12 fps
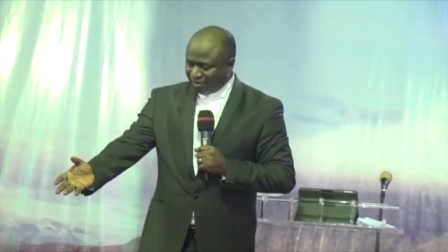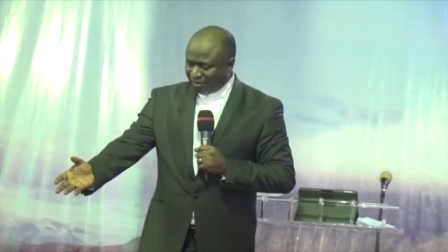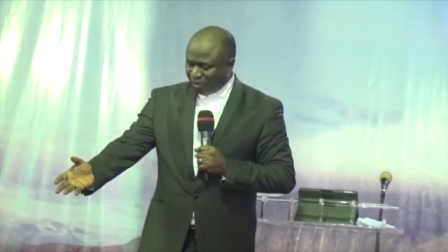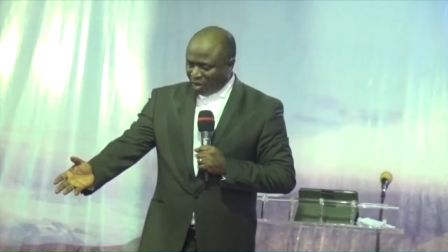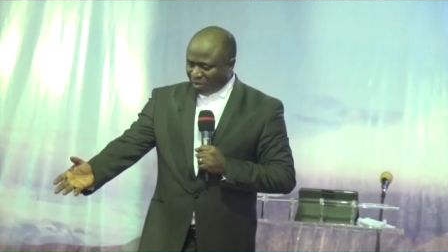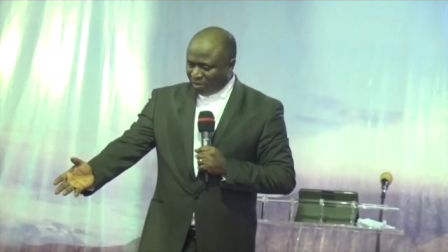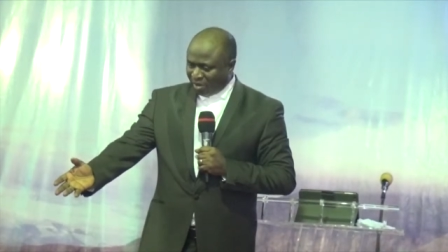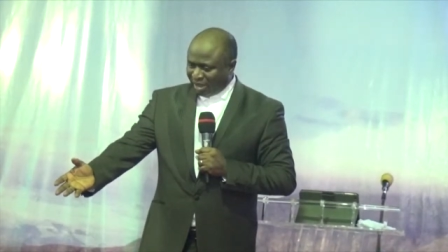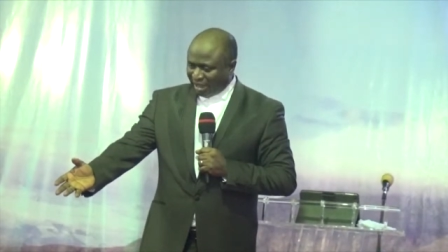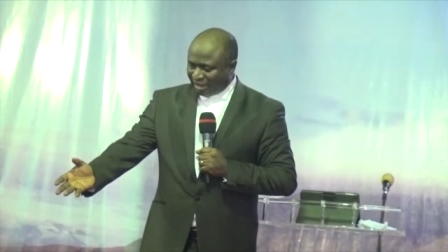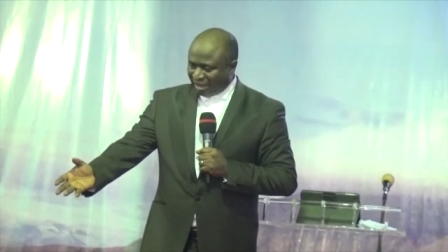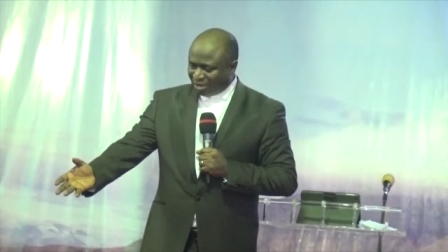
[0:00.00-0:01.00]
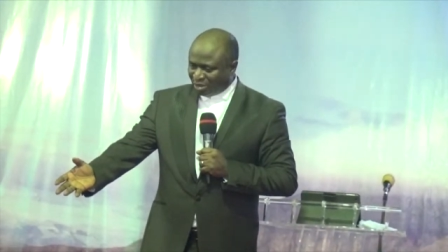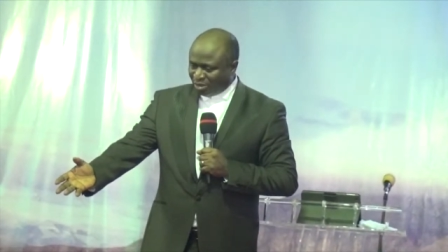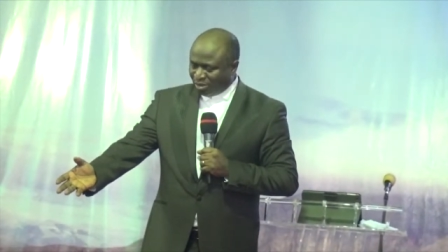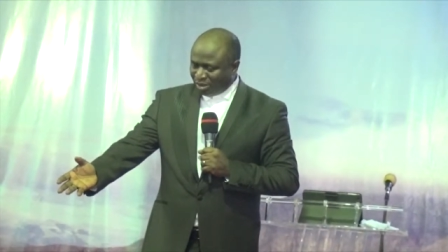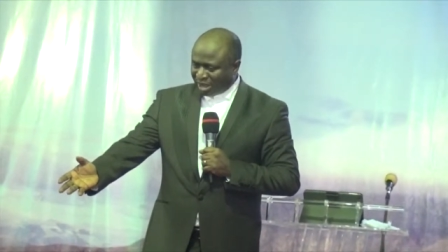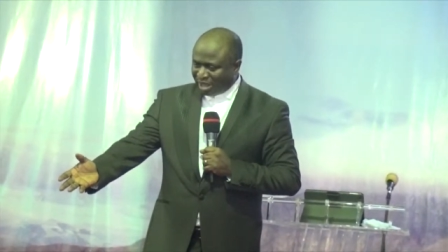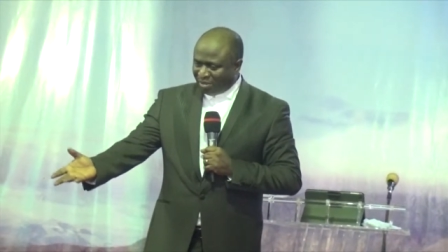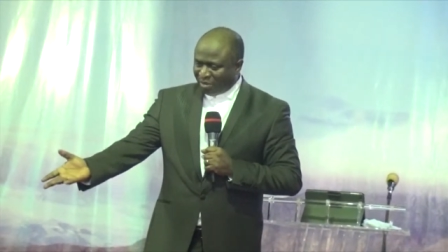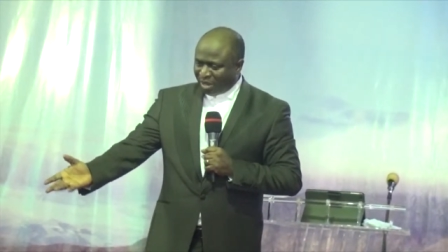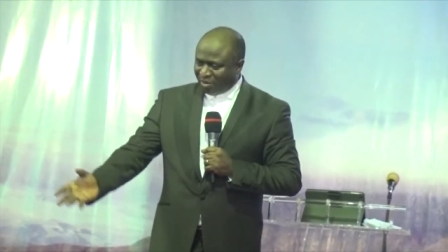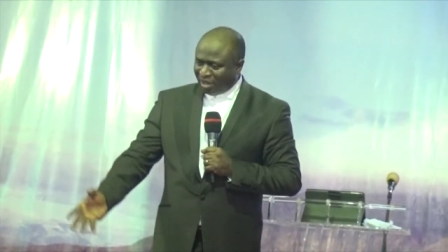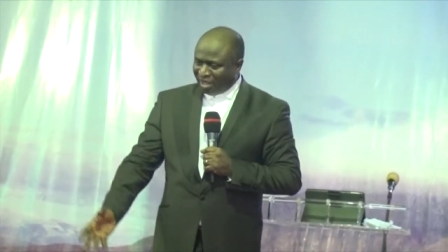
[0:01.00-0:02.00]
young boy like that too. I can't remember how
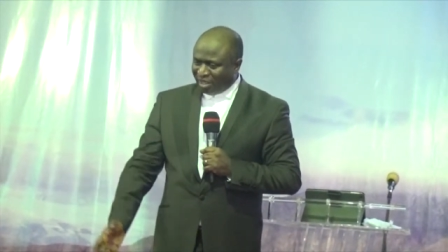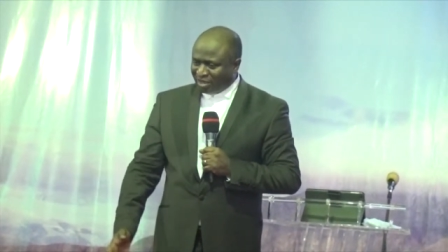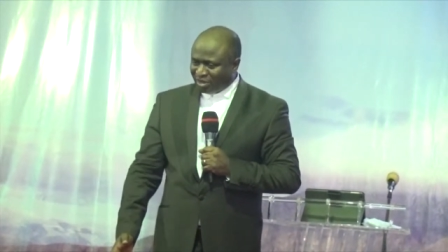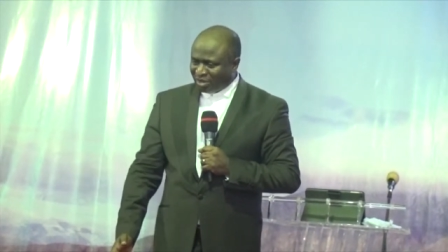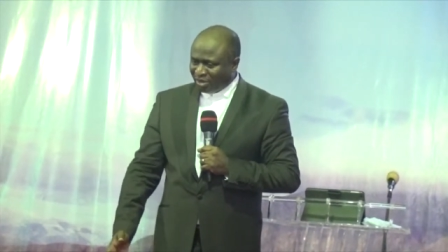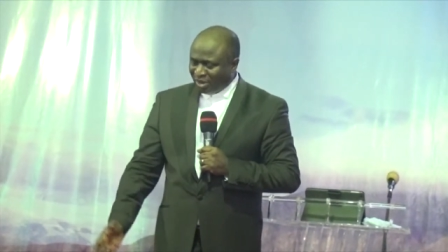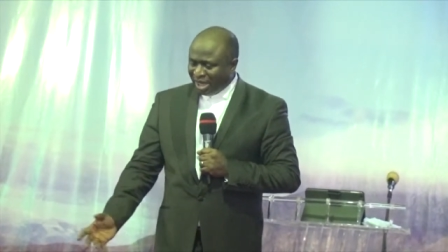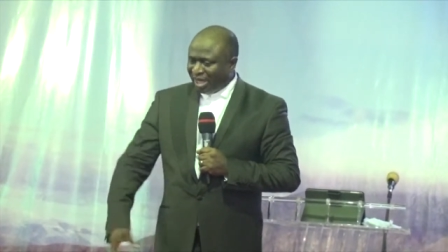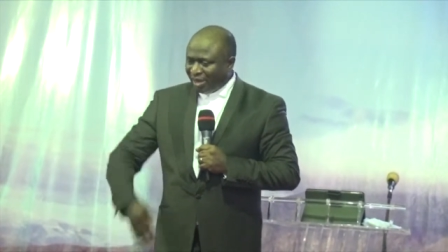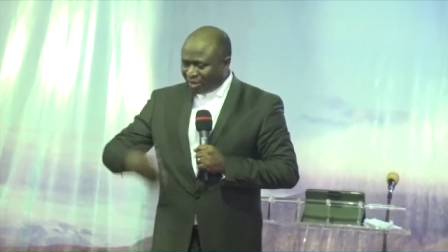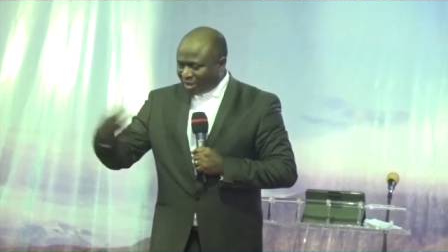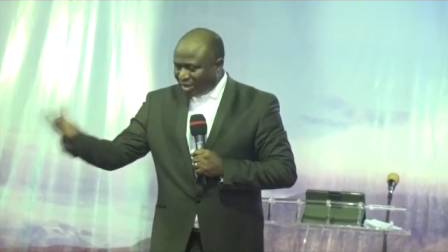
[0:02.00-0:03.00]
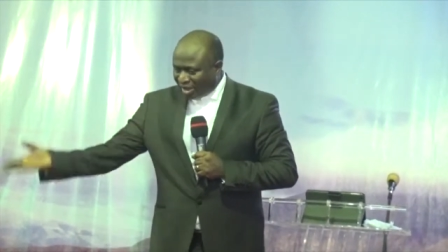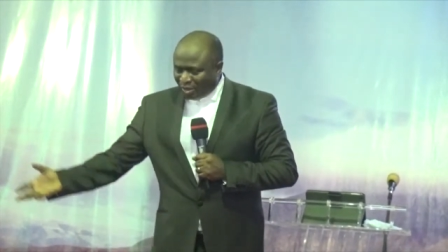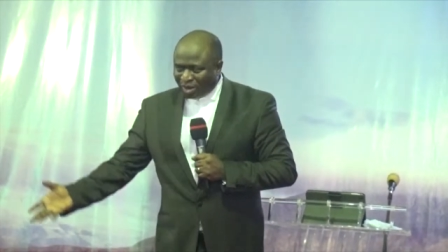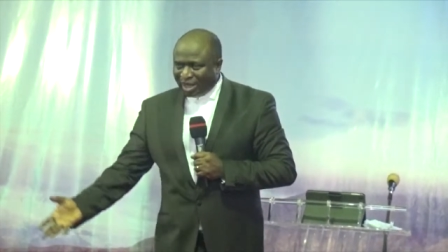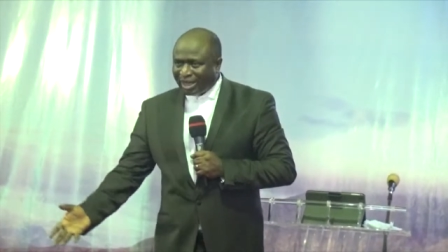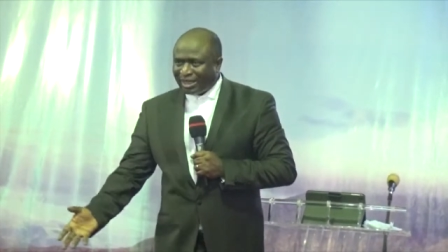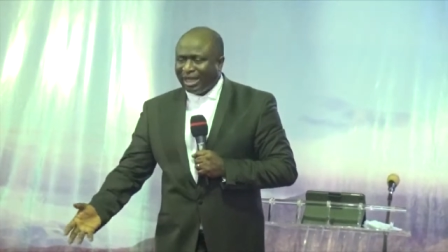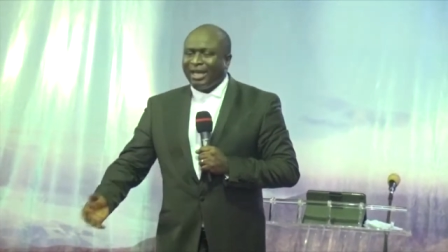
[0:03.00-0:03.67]
many years his own. There was another one like that.